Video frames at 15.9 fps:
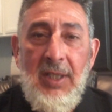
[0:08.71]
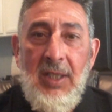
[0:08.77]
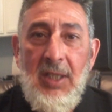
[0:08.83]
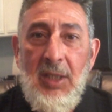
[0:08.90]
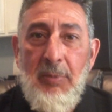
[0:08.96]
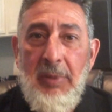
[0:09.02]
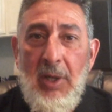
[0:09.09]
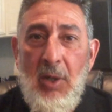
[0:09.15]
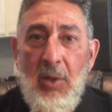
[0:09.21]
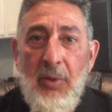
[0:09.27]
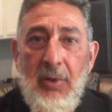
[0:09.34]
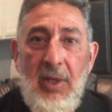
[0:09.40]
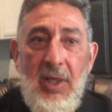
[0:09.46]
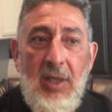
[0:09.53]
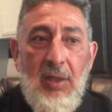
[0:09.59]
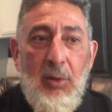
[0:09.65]
about
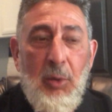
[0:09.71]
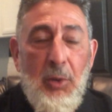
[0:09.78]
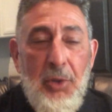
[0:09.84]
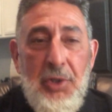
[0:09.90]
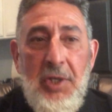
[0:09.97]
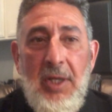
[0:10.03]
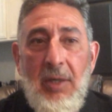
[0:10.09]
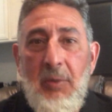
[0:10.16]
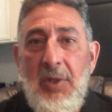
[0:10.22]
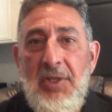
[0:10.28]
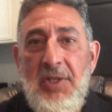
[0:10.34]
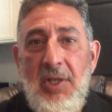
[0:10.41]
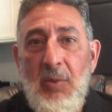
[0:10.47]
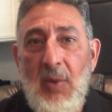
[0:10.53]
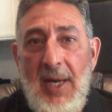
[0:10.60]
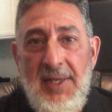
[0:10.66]
the clergy that we
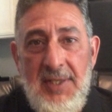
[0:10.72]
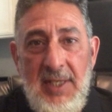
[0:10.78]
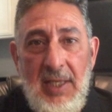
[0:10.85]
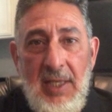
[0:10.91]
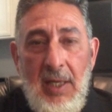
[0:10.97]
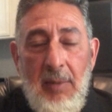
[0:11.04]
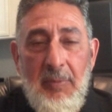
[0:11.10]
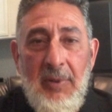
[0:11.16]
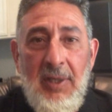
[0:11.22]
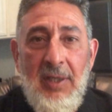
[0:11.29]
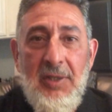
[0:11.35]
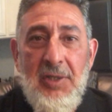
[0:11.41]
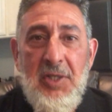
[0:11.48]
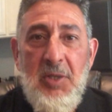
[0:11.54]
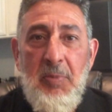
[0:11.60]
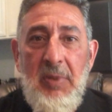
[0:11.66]
see rising up
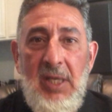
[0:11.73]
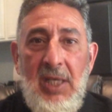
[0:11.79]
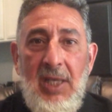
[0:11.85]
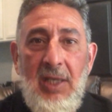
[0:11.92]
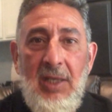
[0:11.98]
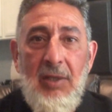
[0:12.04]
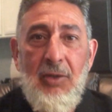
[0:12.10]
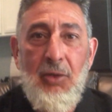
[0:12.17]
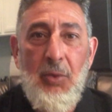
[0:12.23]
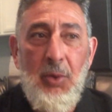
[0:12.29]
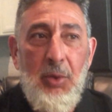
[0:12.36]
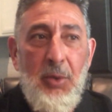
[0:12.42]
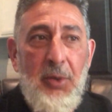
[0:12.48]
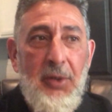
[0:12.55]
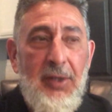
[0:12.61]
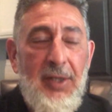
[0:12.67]
and speaking
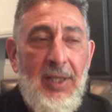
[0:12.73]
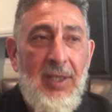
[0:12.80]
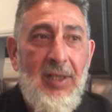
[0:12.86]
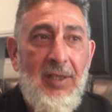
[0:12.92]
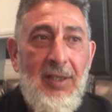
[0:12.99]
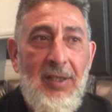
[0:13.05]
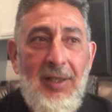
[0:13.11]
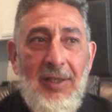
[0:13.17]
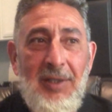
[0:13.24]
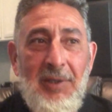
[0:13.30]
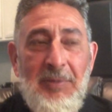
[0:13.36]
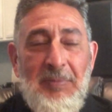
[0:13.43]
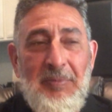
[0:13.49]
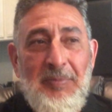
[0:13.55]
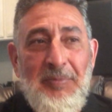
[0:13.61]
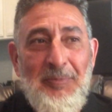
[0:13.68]
truth and
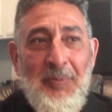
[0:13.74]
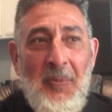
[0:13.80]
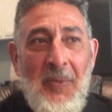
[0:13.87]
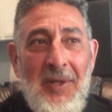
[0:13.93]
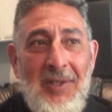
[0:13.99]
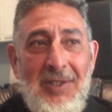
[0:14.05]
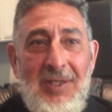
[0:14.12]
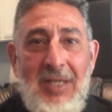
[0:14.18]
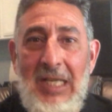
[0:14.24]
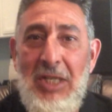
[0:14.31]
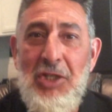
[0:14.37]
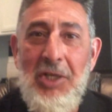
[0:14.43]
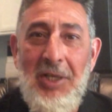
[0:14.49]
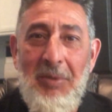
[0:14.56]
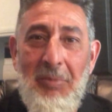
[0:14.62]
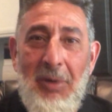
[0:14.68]
um,
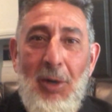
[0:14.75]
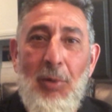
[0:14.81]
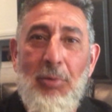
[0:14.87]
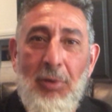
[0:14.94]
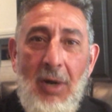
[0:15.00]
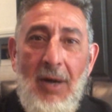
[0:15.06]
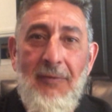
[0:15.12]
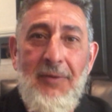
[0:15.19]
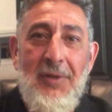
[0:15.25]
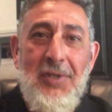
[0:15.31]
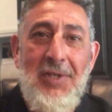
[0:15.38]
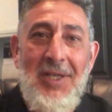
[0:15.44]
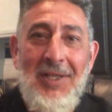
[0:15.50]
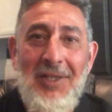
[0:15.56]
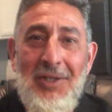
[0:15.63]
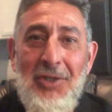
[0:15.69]
teaching about
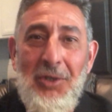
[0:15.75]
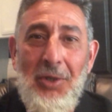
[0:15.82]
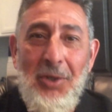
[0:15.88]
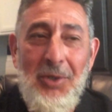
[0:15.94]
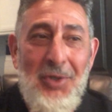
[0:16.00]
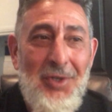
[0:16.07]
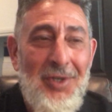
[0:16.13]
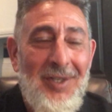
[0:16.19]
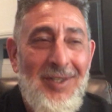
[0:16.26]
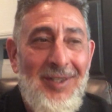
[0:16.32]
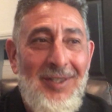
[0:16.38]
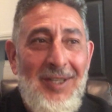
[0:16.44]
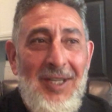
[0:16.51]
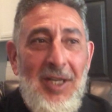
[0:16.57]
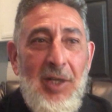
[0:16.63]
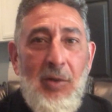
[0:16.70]
prophecy in the church and
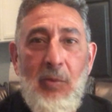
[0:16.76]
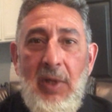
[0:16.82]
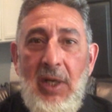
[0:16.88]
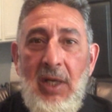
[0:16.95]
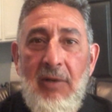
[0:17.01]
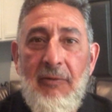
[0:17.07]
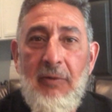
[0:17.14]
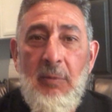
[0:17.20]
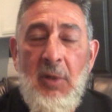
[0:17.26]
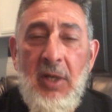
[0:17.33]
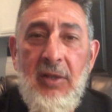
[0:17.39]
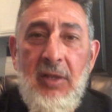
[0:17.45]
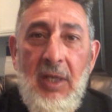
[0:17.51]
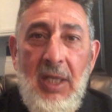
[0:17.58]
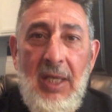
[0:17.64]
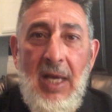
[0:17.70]
reading from
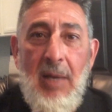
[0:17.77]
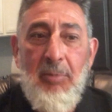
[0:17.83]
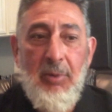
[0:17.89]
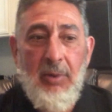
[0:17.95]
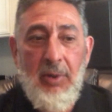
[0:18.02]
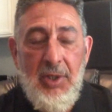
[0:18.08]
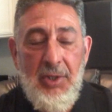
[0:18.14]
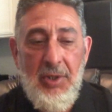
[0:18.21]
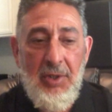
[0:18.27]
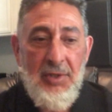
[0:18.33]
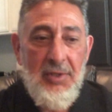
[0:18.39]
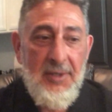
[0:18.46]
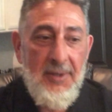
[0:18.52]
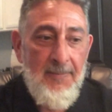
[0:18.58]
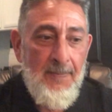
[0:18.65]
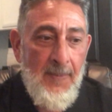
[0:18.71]
authentic apparitions.